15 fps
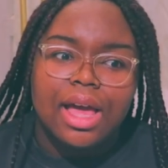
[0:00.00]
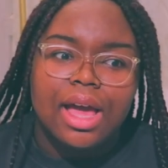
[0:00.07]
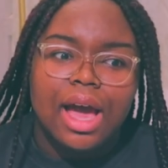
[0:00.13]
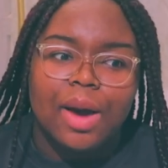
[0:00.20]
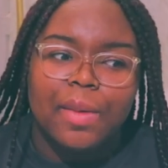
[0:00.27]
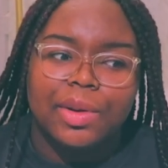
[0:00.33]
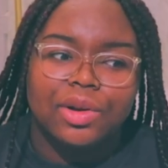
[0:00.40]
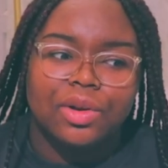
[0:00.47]

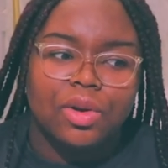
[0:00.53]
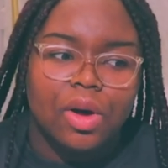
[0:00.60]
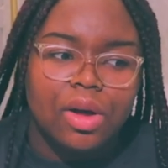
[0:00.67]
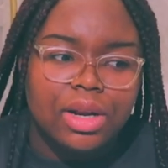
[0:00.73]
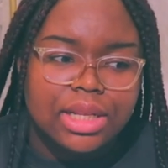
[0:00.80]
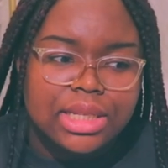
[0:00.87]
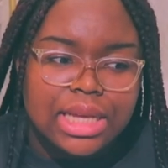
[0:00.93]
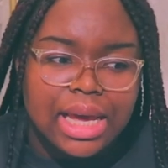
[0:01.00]
I went on
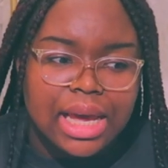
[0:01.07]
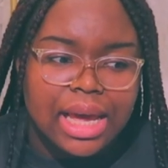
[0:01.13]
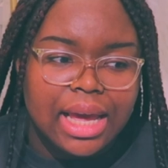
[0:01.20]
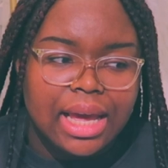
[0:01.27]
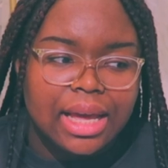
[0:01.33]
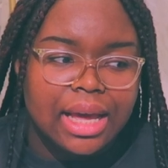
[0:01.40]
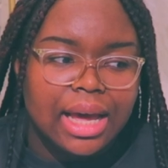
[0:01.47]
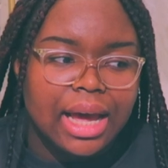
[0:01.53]

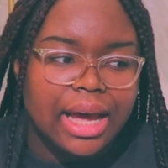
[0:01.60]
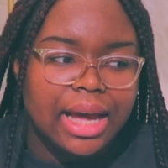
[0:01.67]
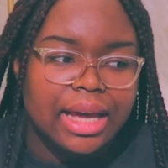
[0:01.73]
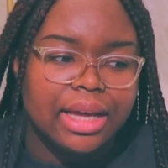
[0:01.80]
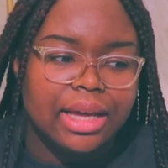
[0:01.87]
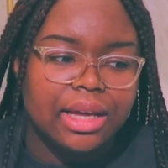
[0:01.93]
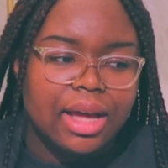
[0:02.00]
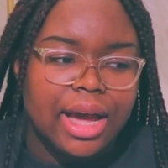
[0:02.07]
holiday,
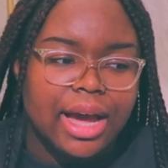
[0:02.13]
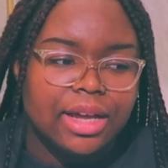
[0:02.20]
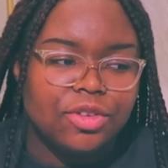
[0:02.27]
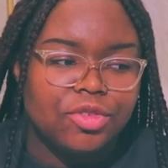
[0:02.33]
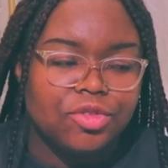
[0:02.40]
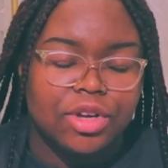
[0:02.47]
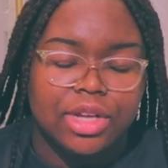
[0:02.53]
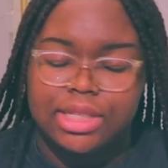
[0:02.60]
I had
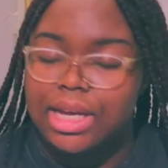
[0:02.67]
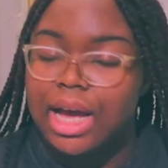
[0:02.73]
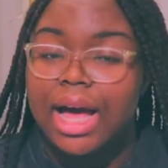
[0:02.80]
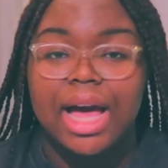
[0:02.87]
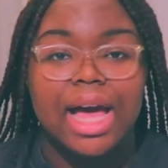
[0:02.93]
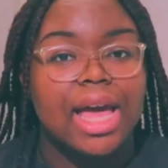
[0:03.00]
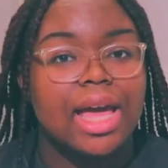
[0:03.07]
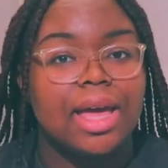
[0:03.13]
free
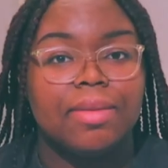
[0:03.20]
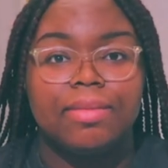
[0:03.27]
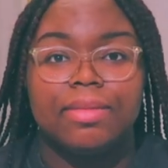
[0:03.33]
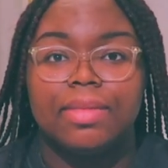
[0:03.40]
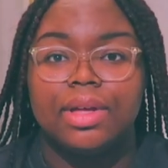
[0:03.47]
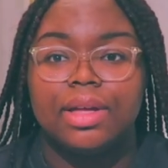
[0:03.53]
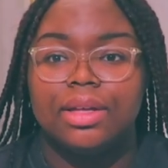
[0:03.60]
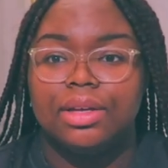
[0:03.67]
time.